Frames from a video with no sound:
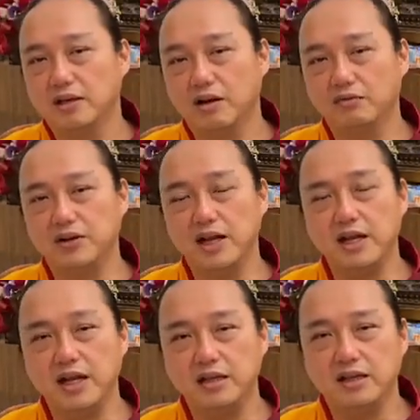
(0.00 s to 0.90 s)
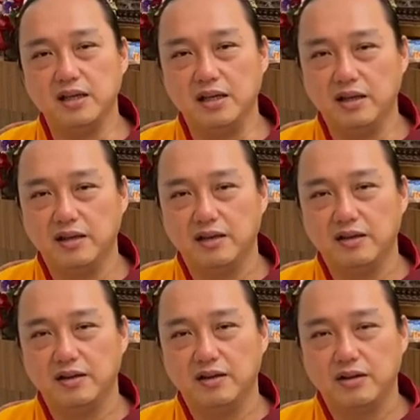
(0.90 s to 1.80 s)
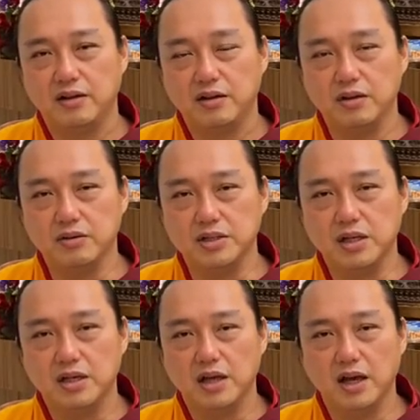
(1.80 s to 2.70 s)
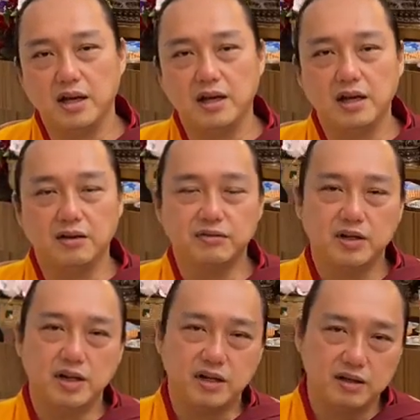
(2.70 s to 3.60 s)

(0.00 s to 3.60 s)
of that deity. You see? And then after that,